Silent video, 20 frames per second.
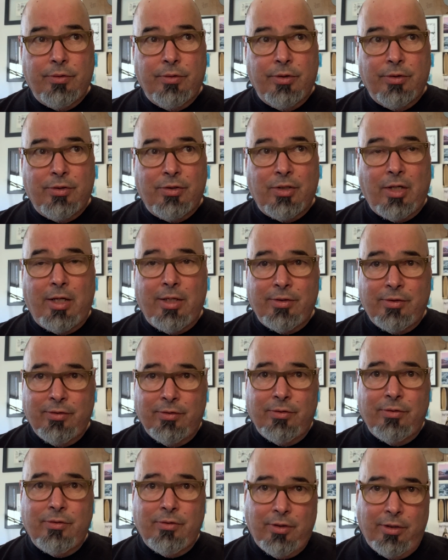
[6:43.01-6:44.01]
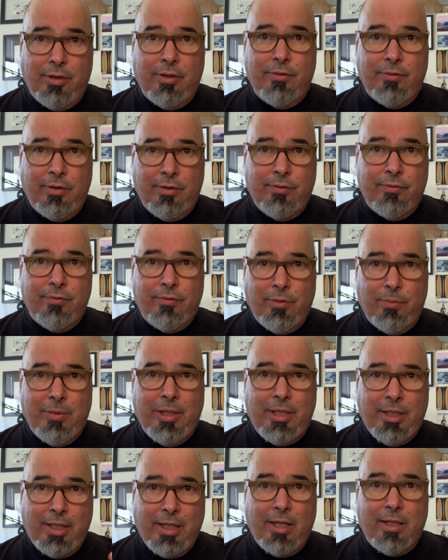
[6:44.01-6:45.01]
the sauces of the
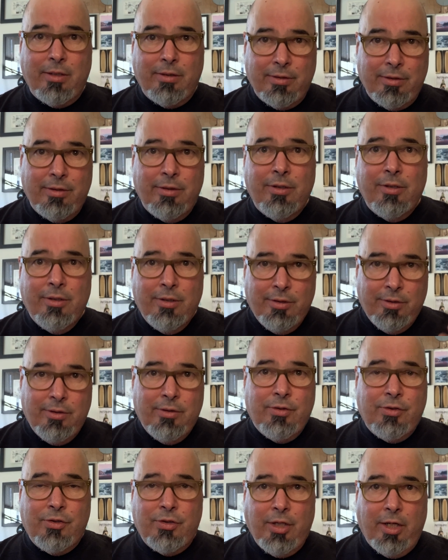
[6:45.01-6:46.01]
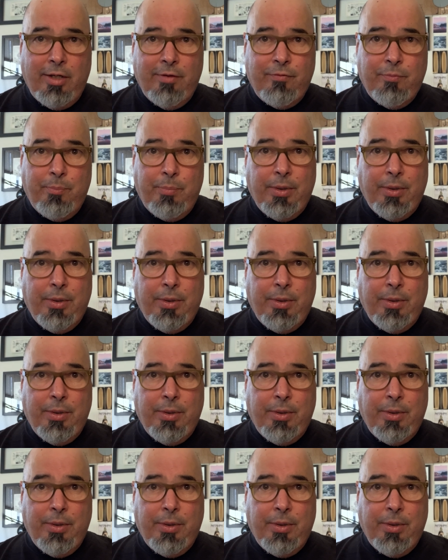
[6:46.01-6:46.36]
Mexicana stuff.